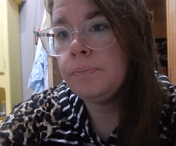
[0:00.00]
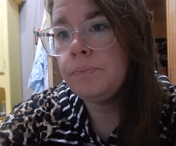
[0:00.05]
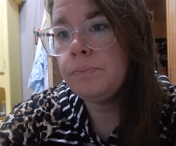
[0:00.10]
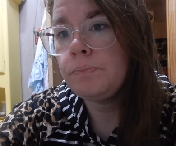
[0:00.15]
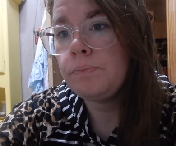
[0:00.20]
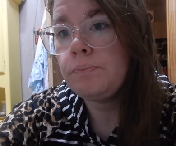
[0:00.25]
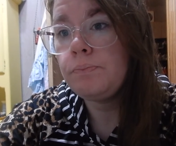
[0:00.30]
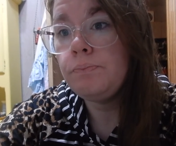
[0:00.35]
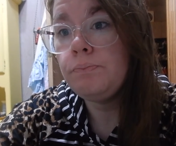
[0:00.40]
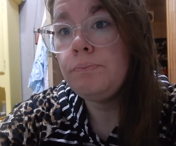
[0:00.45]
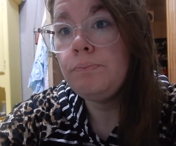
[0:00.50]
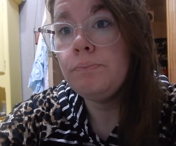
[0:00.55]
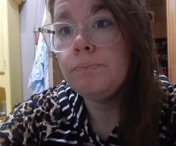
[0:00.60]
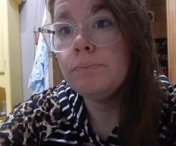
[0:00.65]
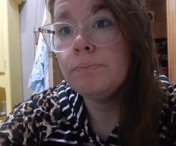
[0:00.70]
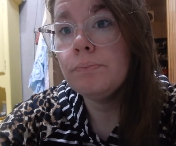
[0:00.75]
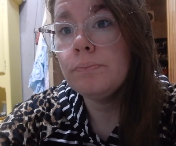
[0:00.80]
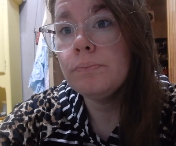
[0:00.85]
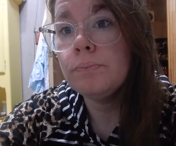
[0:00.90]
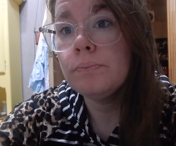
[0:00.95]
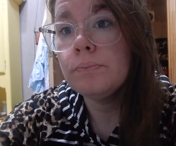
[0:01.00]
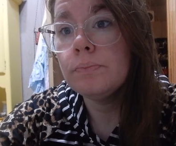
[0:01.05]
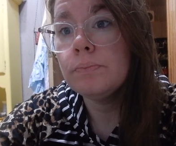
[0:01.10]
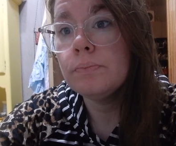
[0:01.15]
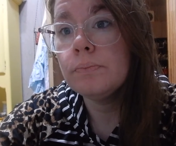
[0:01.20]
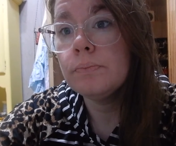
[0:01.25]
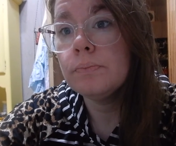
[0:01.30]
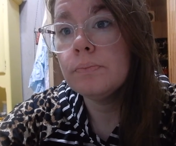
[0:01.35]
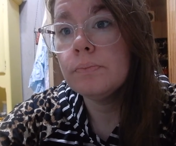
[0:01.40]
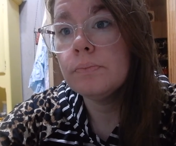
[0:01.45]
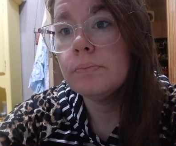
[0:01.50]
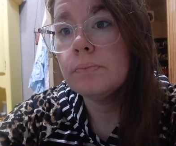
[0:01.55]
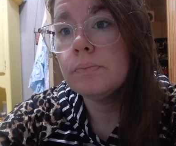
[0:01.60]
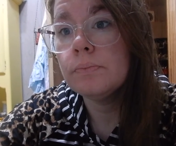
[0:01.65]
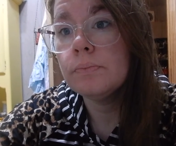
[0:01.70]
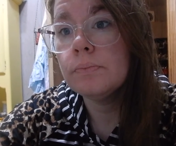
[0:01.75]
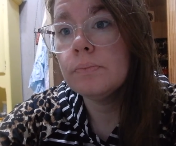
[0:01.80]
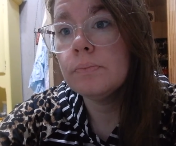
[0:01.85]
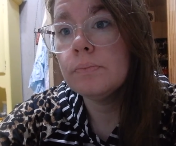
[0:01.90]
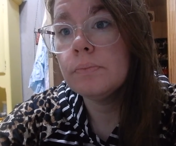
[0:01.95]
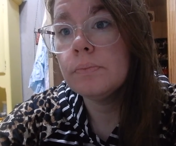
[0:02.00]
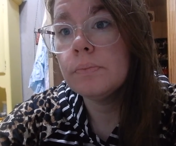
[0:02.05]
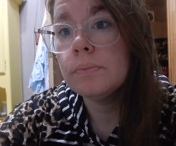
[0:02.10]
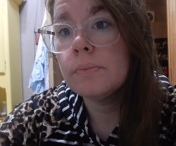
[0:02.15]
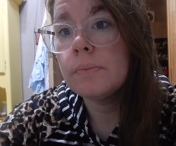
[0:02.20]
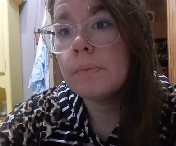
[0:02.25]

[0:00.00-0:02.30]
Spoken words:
No one is speaking in this clip.